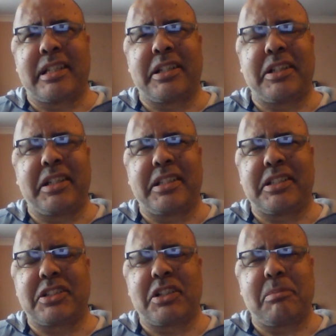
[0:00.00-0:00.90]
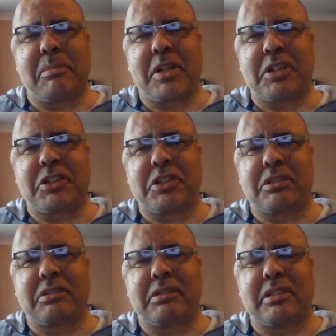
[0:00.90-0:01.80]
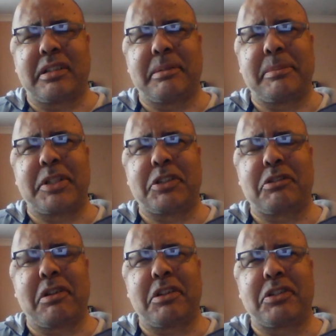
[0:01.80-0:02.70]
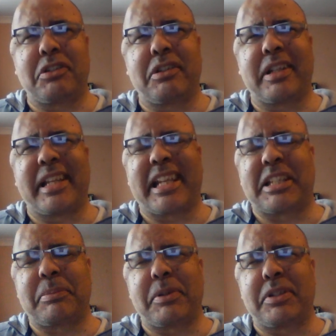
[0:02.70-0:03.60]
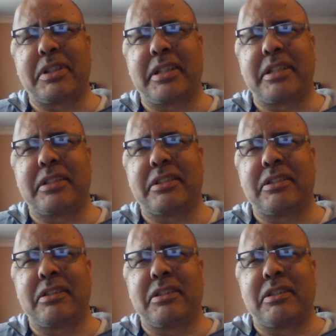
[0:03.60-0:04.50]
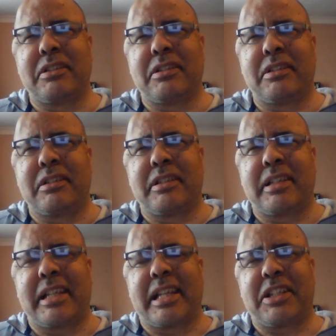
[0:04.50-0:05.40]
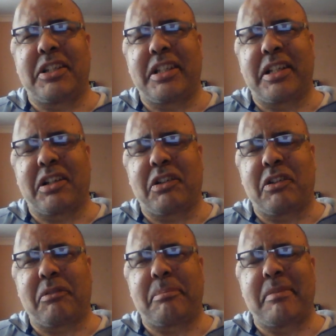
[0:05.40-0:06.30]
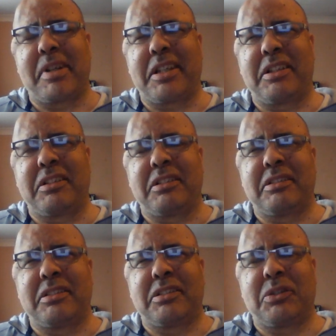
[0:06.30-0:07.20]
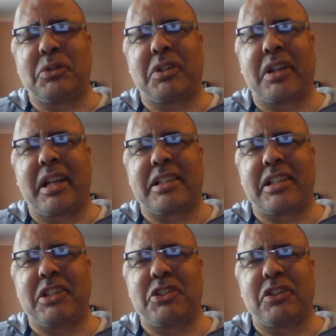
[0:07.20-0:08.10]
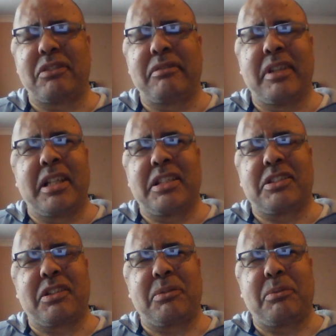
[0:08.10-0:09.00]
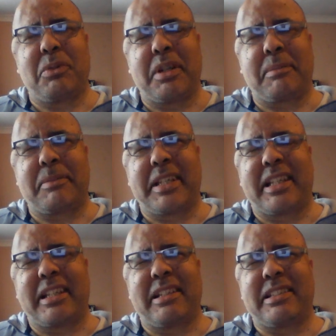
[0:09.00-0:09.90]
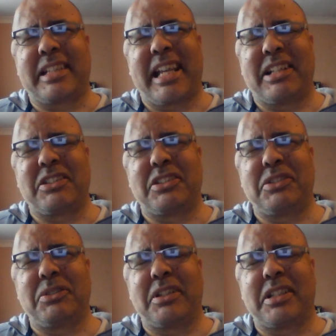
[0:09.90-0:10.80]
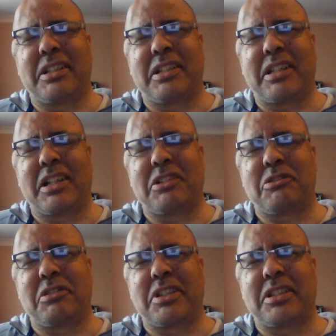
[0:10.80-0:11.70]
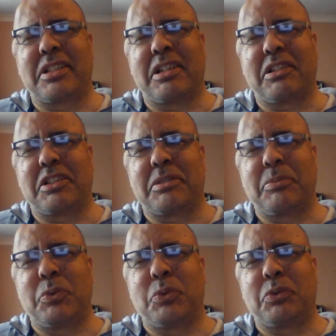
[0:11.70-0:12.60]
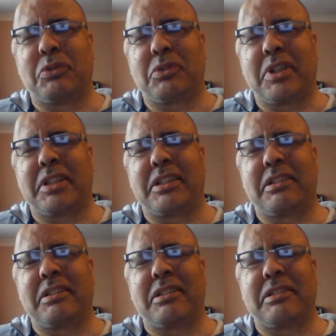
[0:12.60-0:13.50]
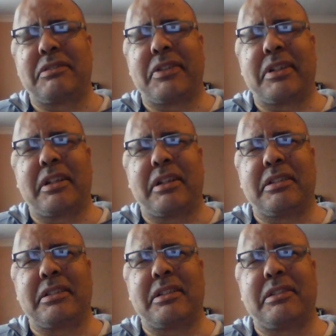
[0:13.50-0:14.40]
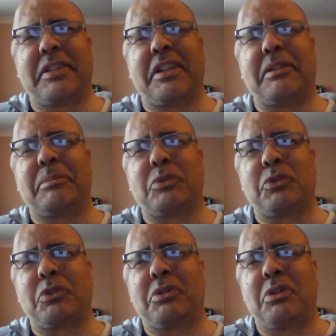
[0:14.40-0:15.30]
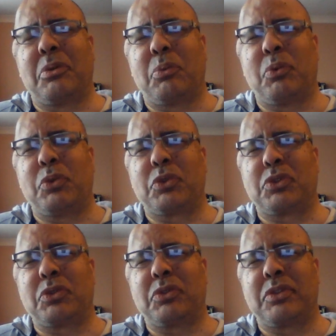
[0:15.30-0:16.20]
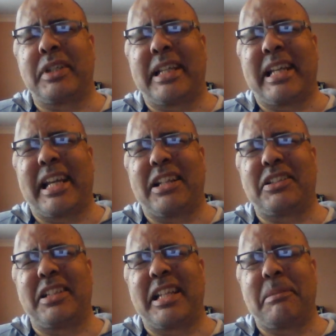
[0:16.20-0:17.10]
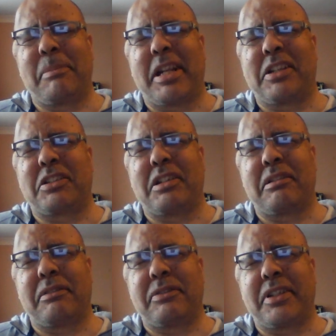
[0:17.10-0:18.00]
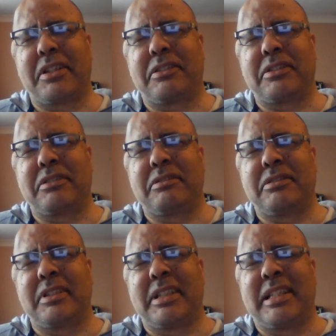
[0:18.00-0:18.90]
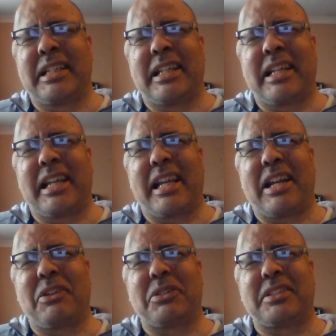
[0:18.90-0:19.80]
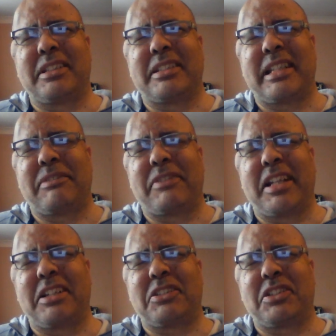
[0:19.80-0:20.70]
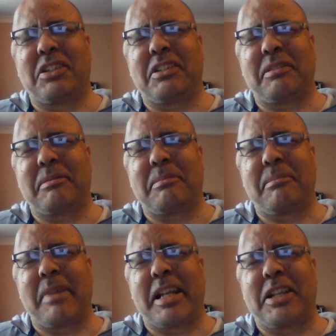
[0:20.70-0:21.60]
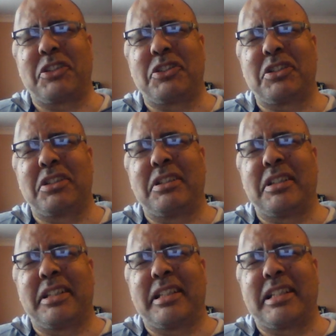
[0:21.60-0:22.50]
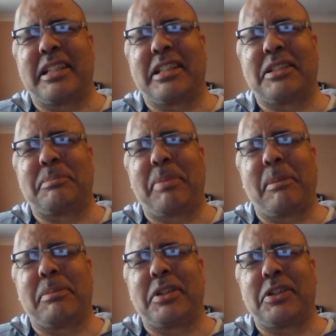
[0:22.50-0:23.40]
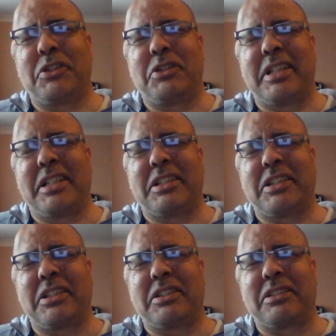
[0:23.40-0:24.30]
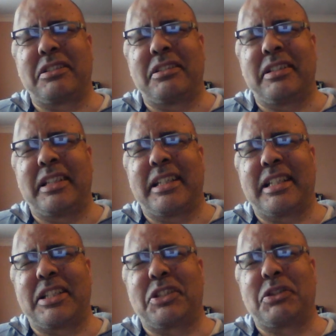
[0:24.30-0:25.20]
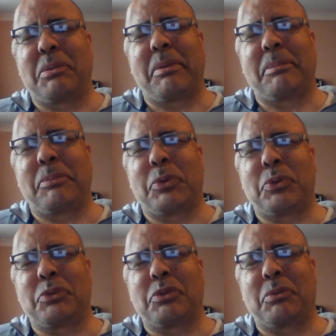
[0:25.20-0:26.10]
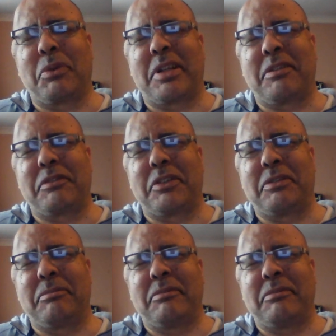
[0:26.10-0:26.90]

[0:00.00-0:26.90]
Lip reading: And you need so much administration and expertise. And you need a lot of money, organization. So what I'm thinking is how to countries that are small or underdeveloped or war-torn, how do they manage their affairs? How does Afghanistan manage its public utilities, its swimming pools or whatever?